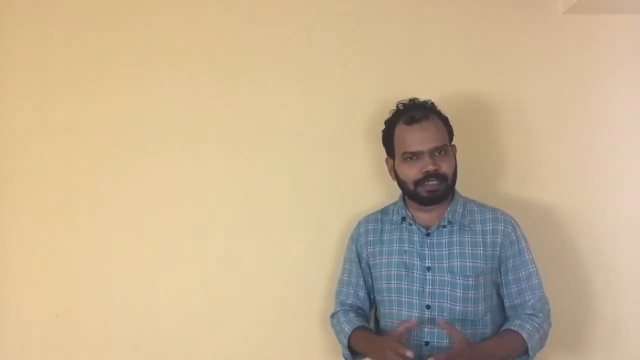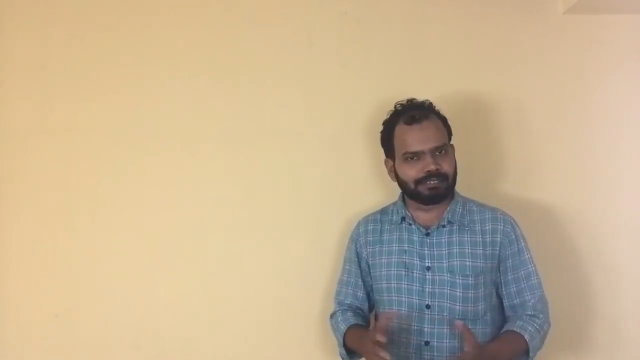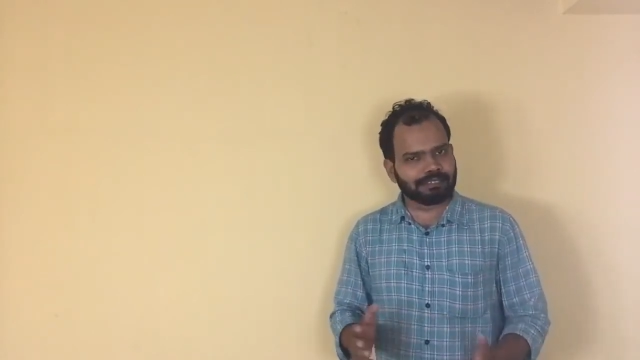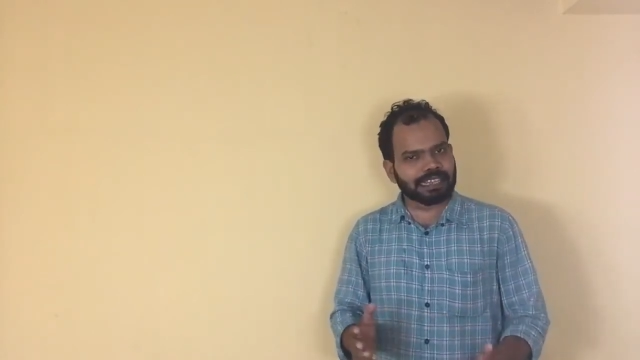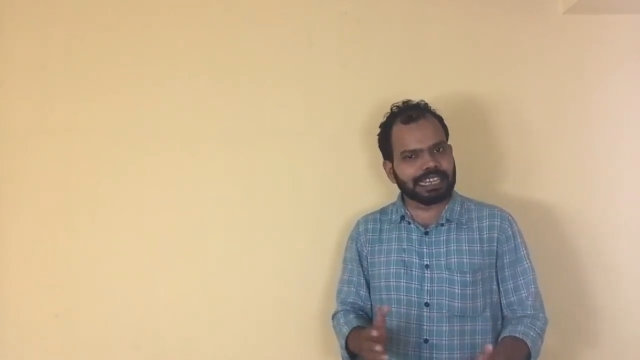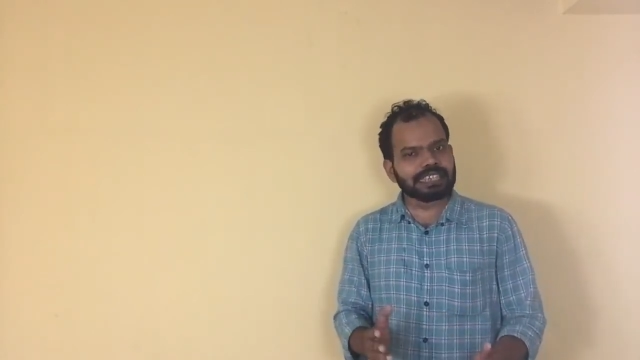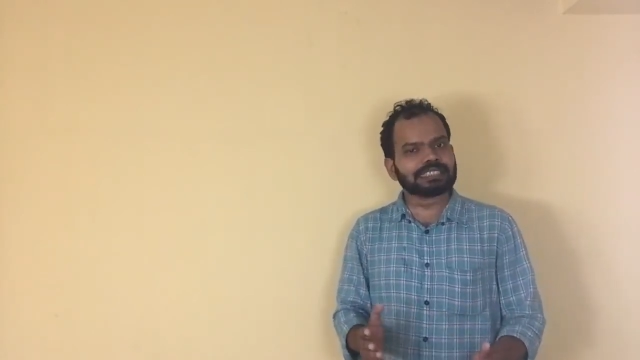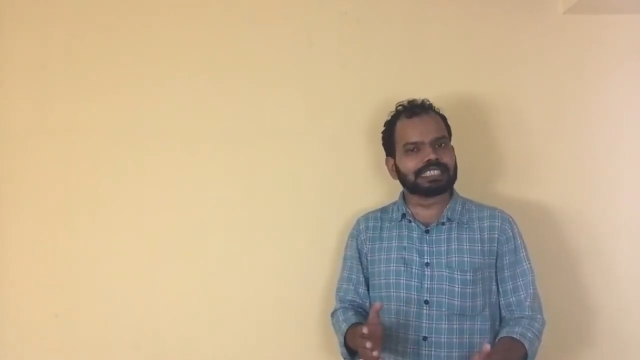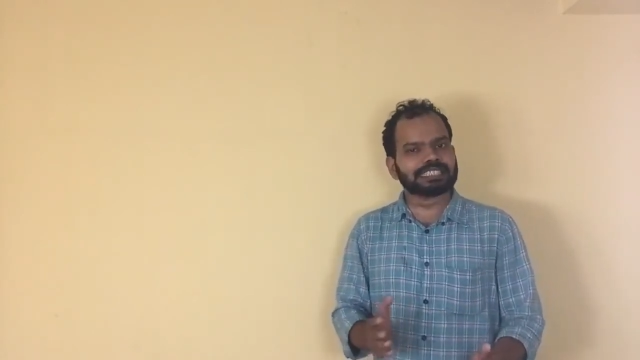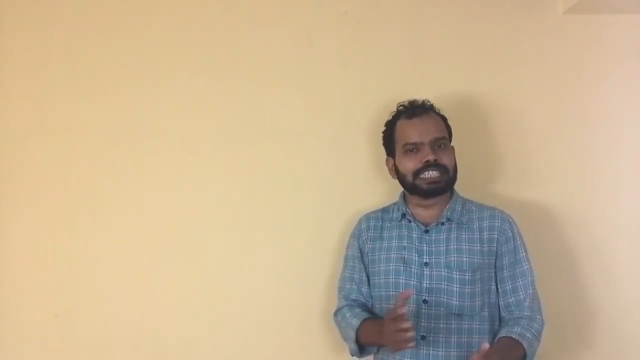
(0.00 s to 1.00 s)

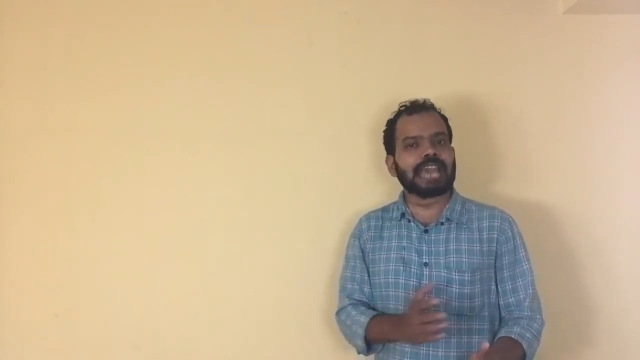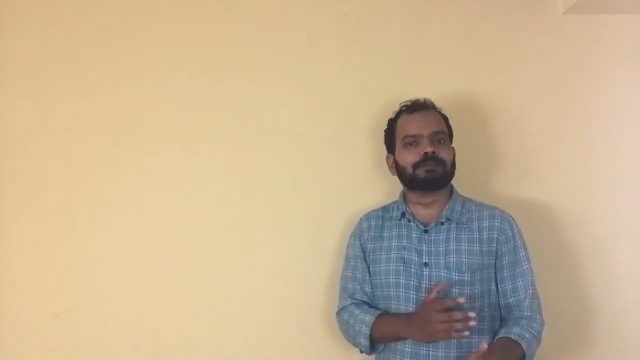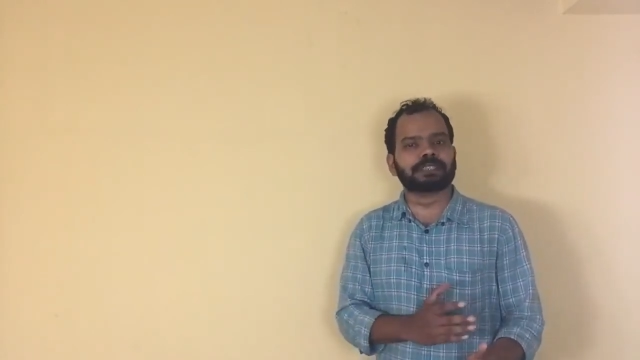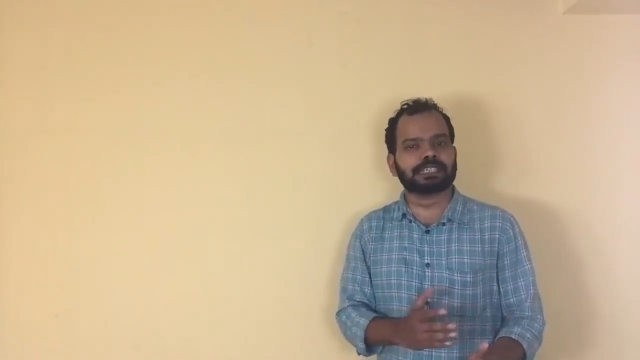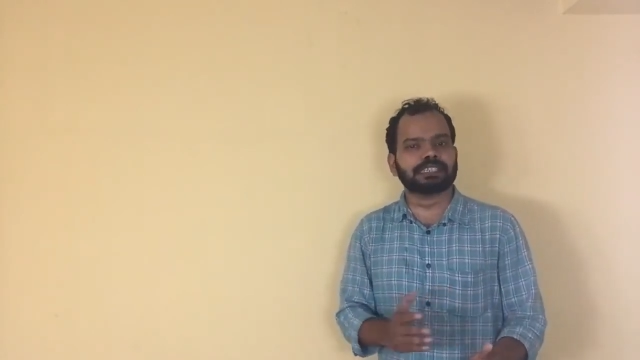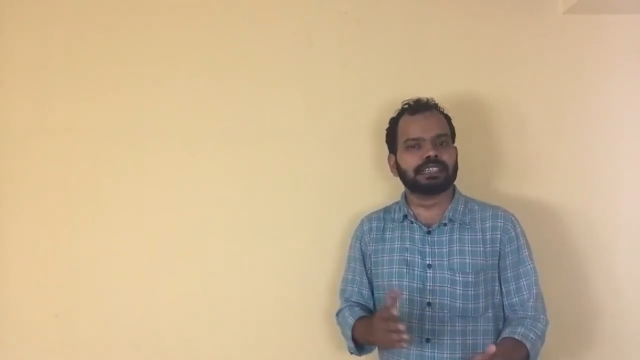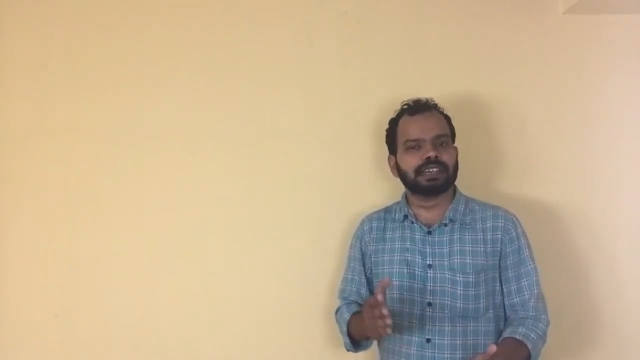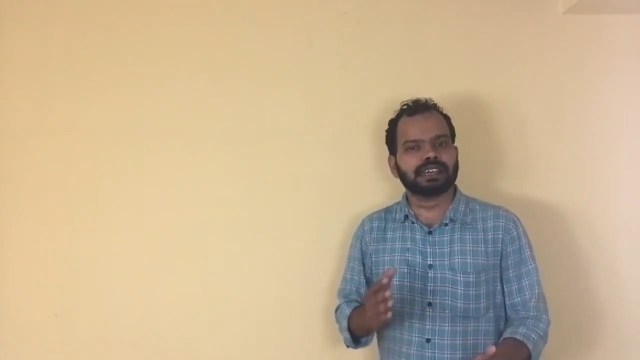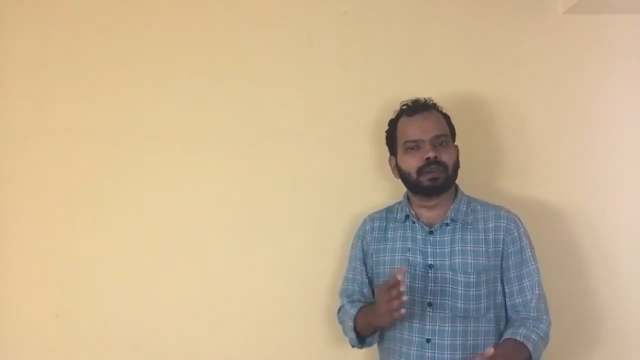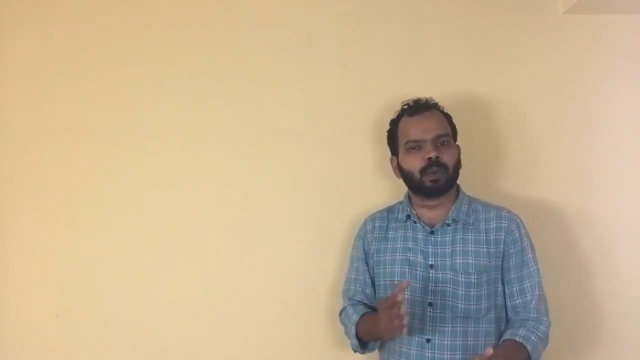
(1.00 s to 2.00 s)
Read the chapter
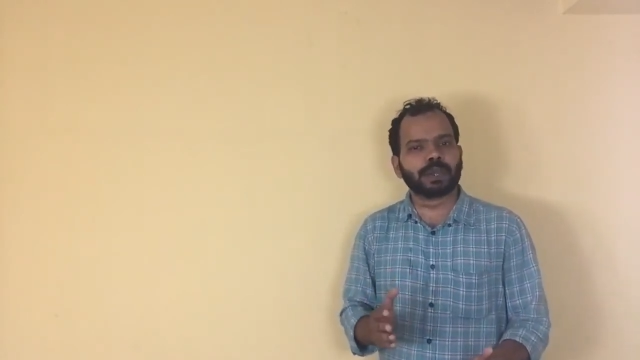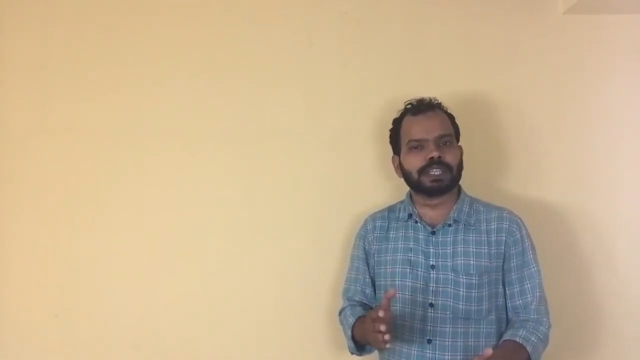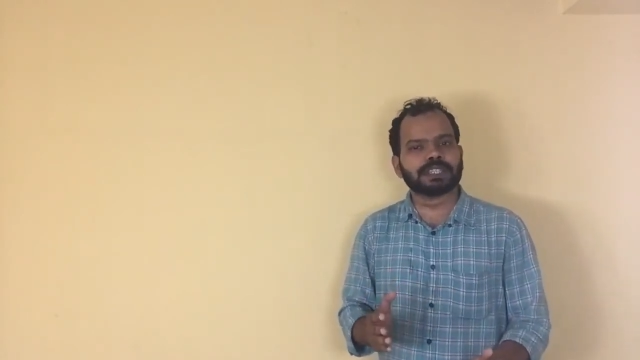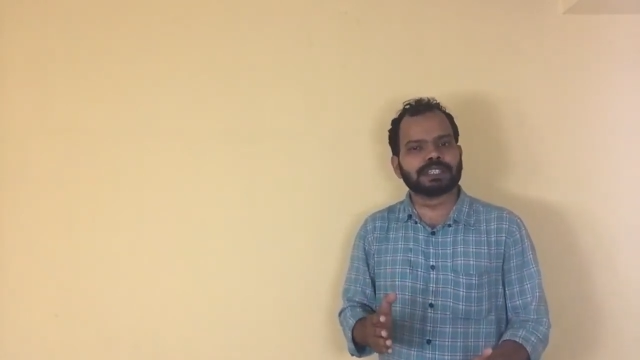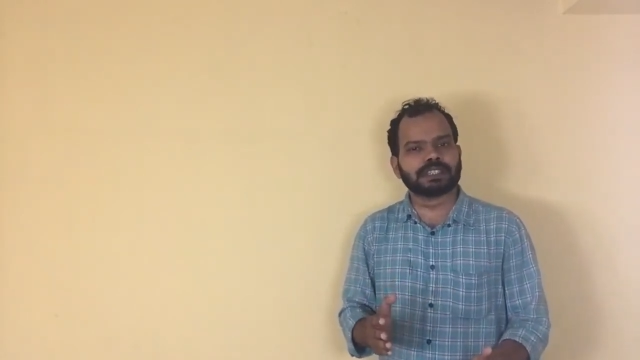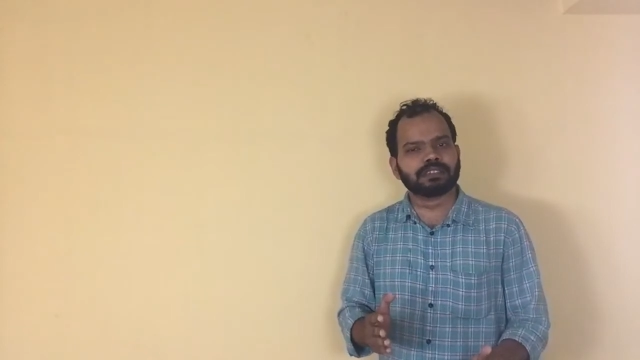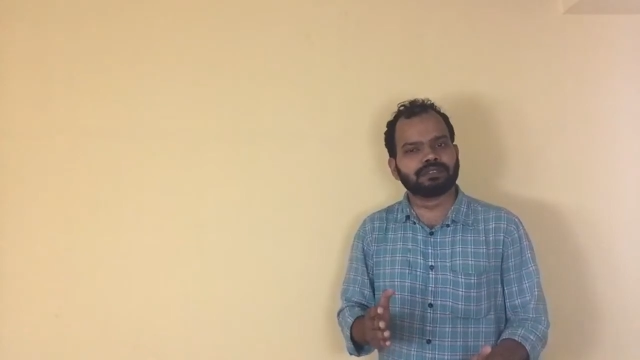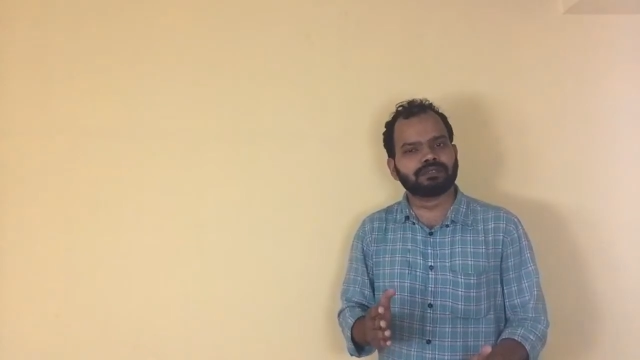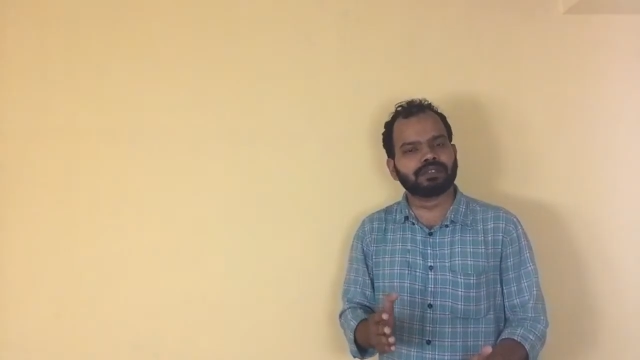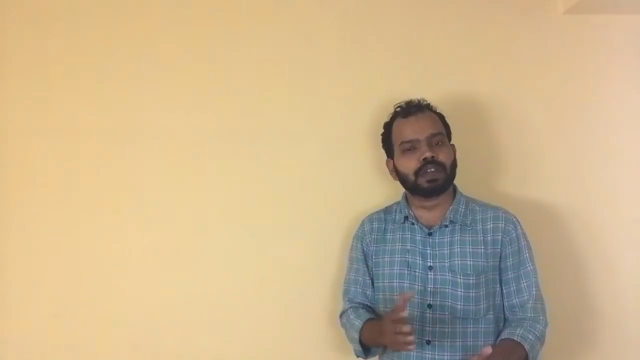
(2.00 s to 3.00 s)
with
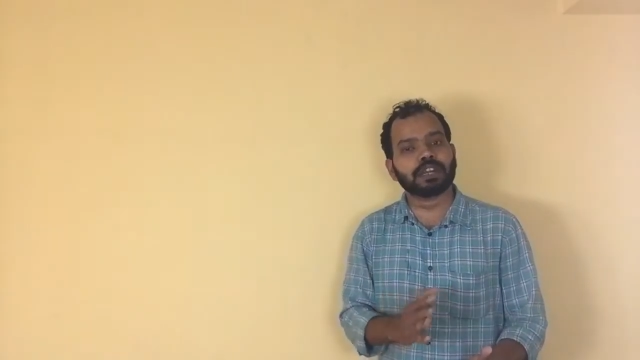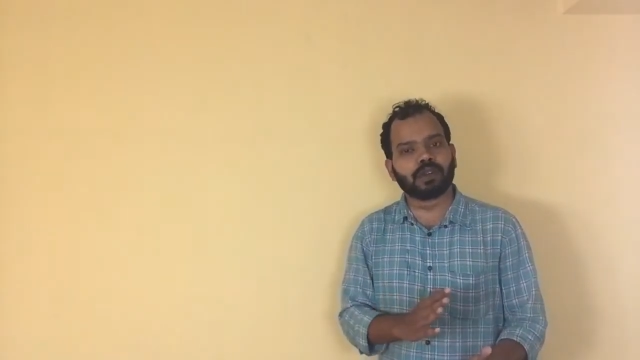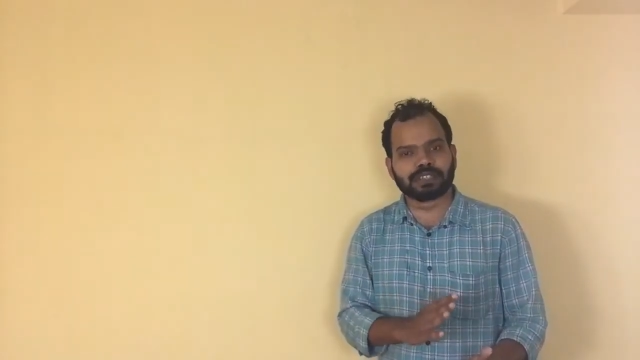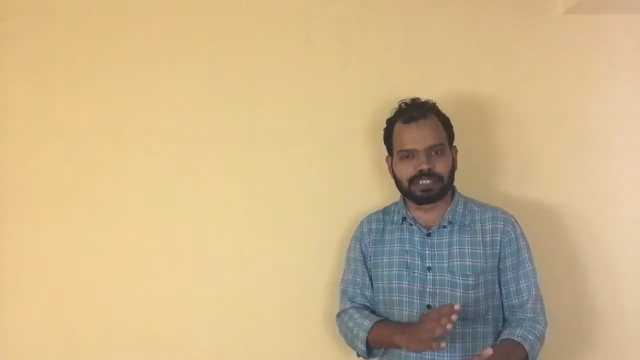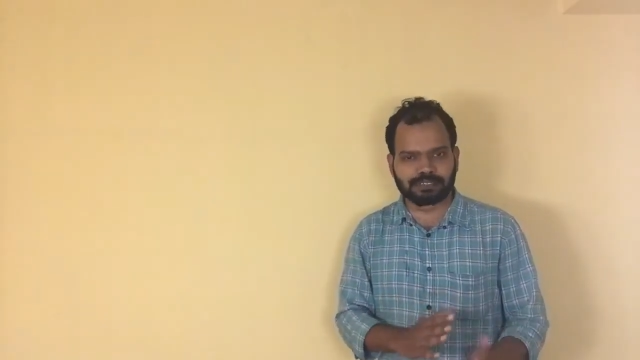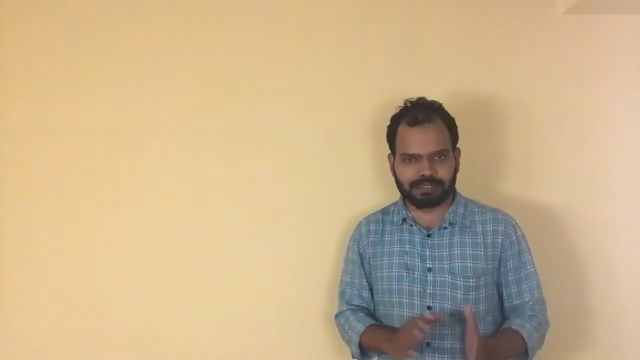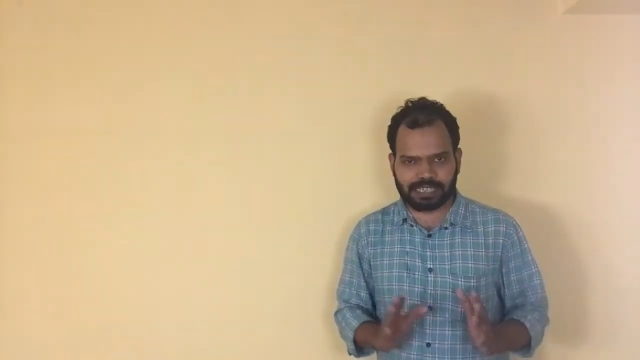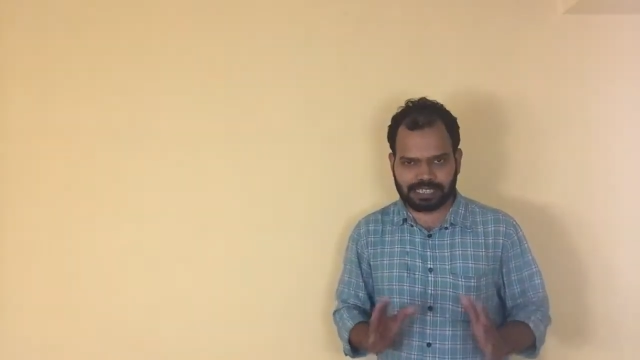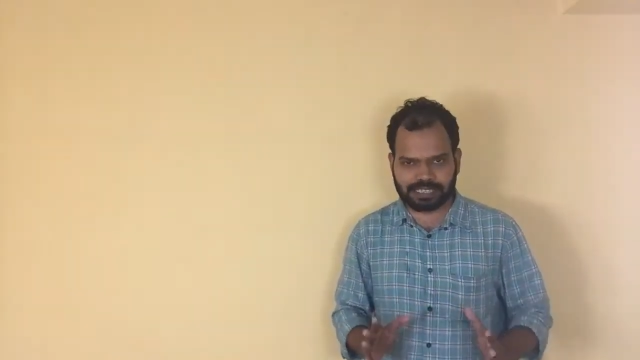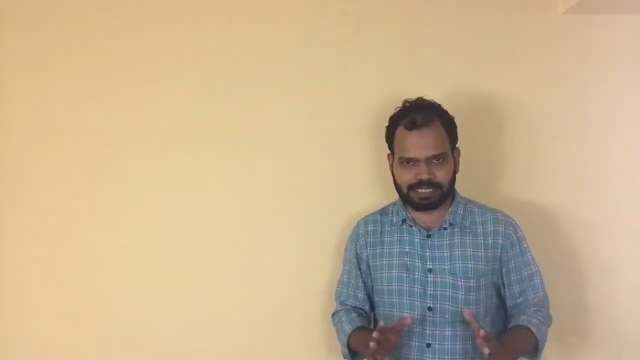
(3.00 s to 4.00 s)
full
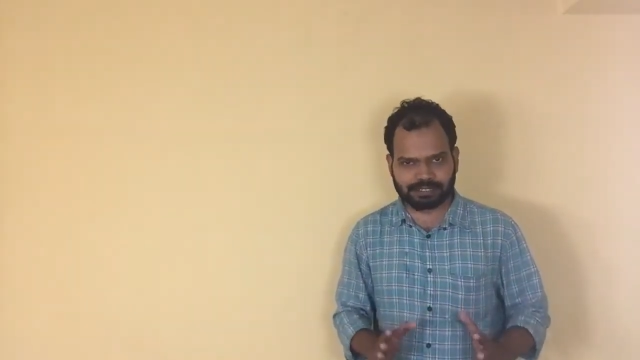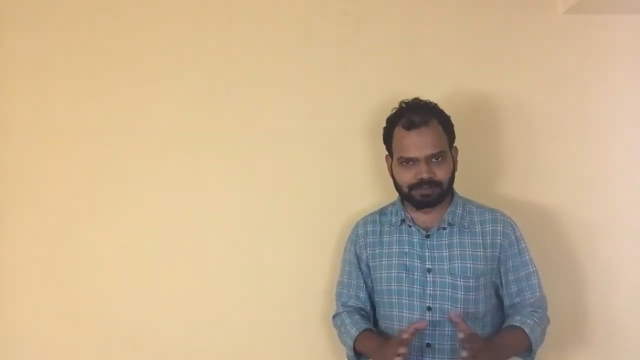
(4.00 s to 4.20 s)
concentration.